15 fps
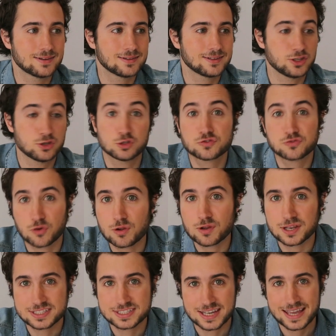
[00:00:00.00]
useful,
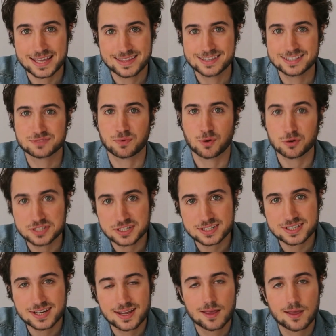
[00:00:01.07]
let's say, in this process.